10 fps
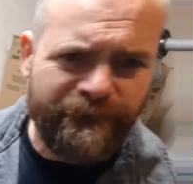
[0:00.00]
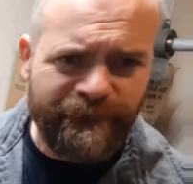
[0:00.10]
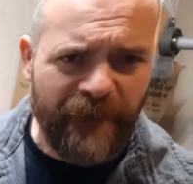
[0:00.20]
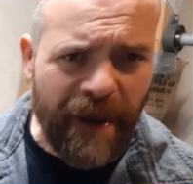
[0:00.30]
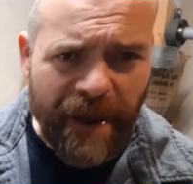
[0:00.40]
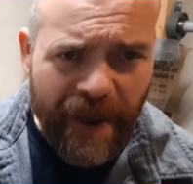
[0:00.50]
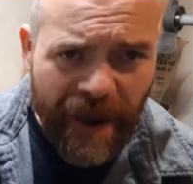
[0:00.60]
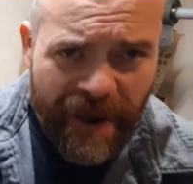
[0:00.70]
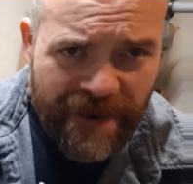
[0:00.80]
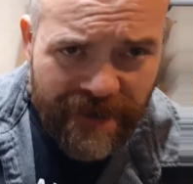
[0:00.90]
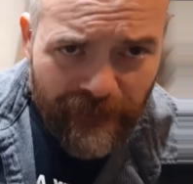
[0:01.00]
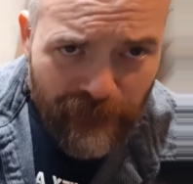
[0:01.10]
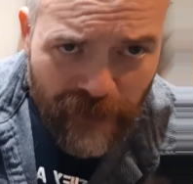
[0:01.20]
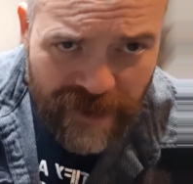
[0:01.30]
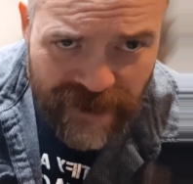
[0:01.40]
Vanna has
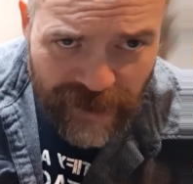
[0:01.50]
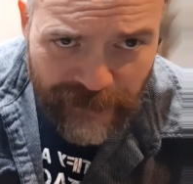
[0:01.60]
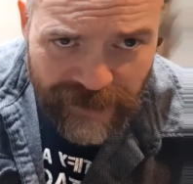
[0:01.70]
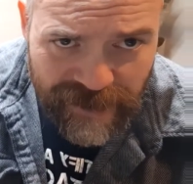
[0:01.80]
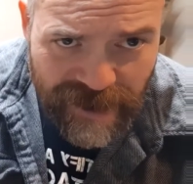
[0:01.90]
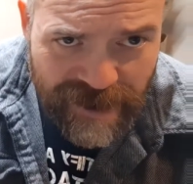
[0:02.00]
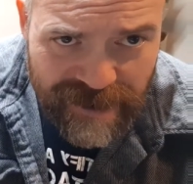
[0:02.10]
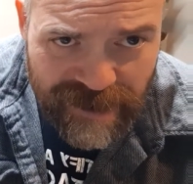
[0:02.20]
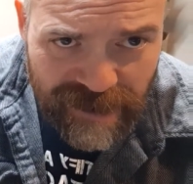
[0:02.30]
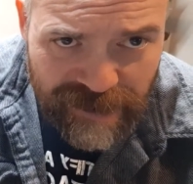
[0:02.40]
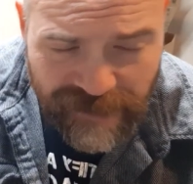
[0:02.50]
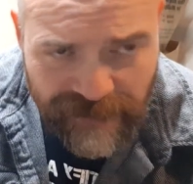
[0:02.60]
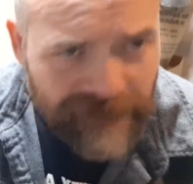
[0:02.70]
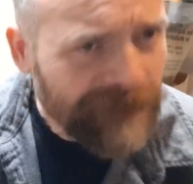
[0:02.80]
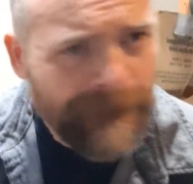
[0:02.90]
more to say about this
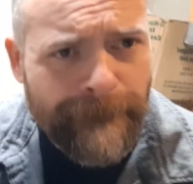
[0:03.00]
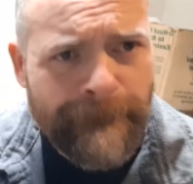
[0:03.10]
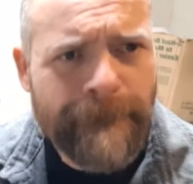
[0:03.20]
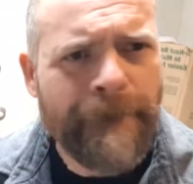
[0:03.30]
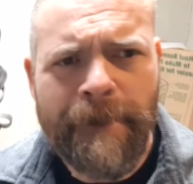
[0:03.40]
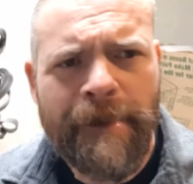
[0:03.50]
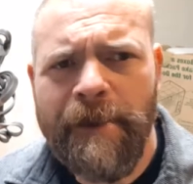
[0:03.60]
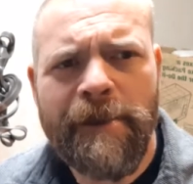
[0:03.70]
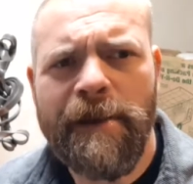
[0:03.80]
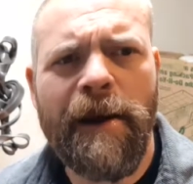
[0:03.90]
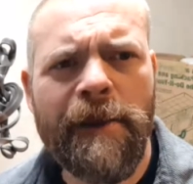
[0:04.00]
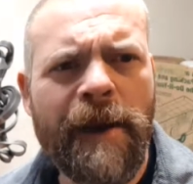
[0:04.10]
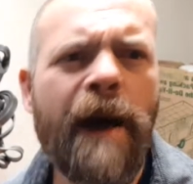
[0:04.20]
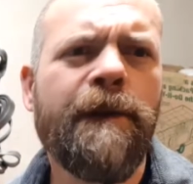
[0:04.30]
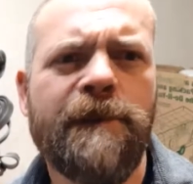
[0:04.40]
than all the
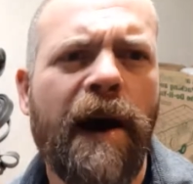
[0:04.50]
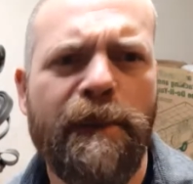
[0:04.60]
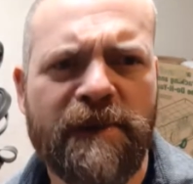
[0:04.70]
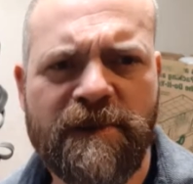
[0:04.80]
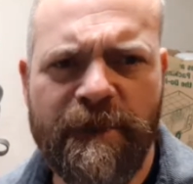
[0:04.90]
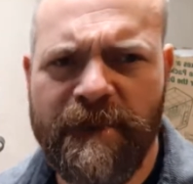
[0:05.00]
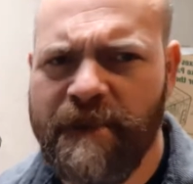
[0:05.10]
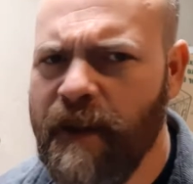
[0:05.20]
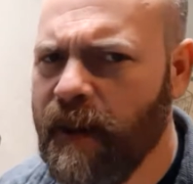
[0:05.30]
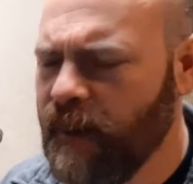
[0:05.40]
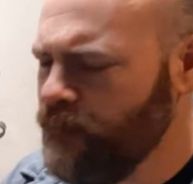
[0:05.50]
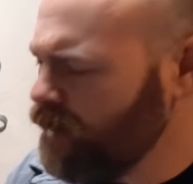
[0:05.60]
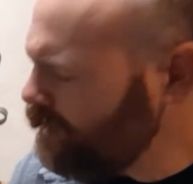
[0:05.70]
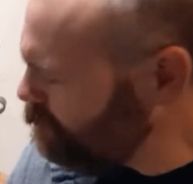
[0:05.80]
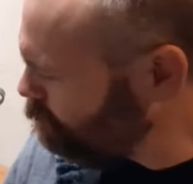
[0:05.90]
other topics we've been talking
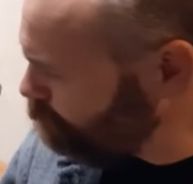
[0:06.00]
about.